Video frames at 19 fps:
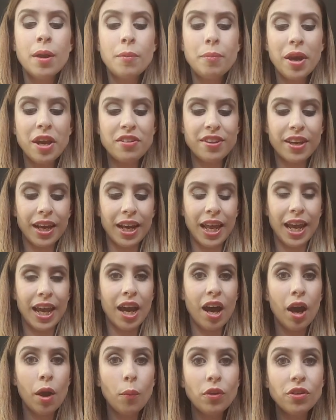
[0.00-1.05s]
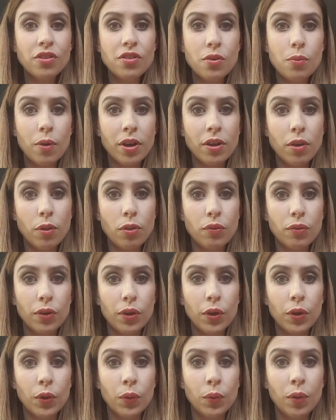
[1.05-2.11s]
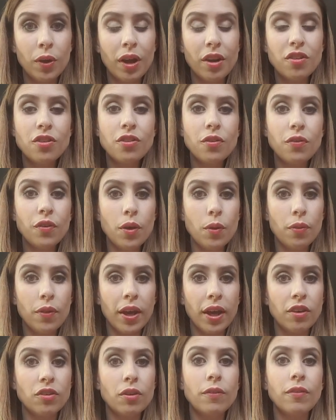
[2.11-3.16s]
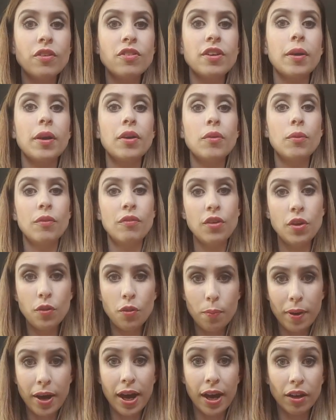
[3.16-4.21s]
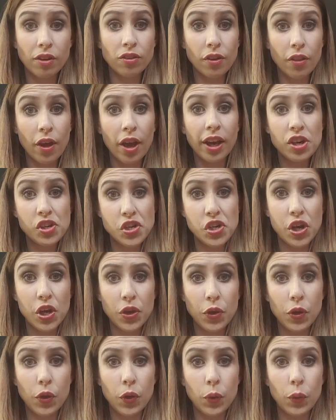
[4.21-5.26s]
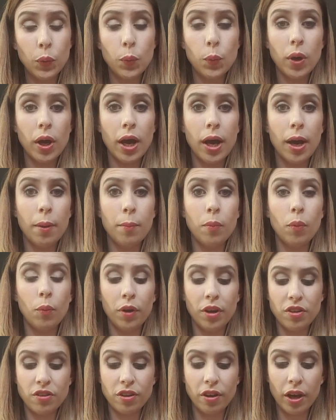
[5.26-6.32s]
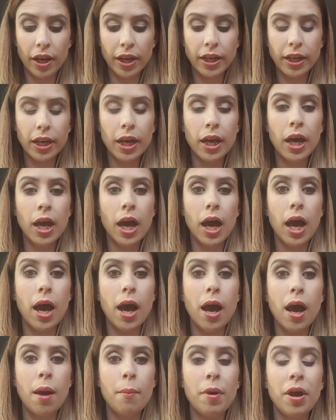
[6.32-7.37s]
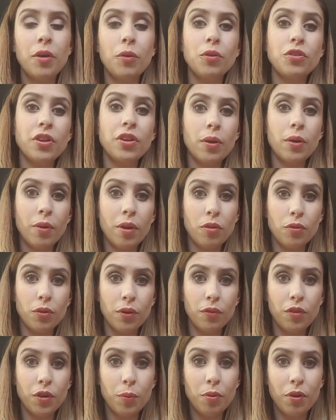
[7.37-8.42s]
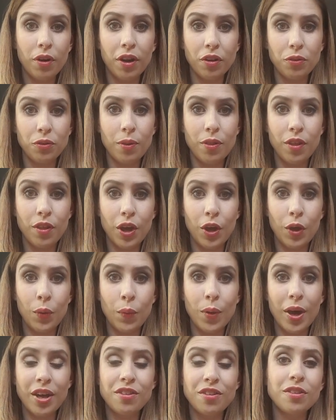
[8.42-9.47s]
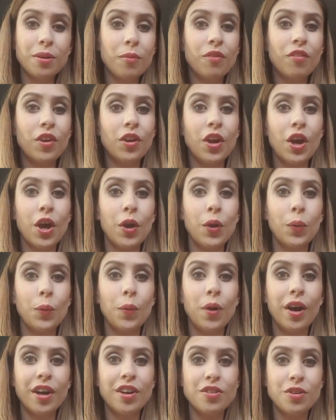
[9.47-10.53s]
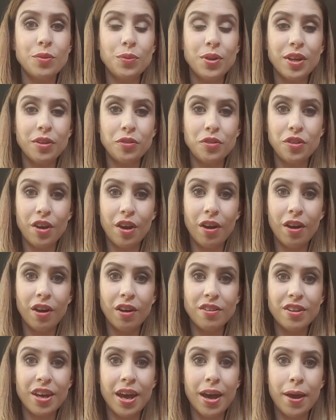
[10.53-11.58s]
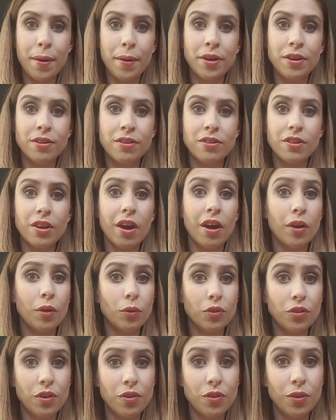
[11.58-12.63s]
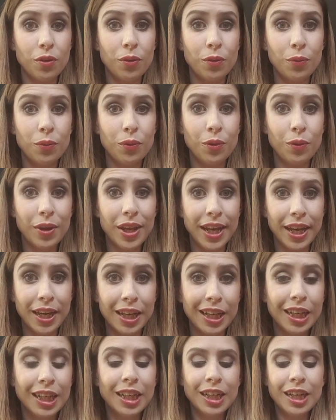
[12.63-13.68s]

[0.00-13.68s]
Basically, I wanted to run you through just a few things. Obviously, I'm going to review the bag so that I can show you what it's like, and also run through a few products with you. As some of you know, I do Neil's Yard and I also do Unique.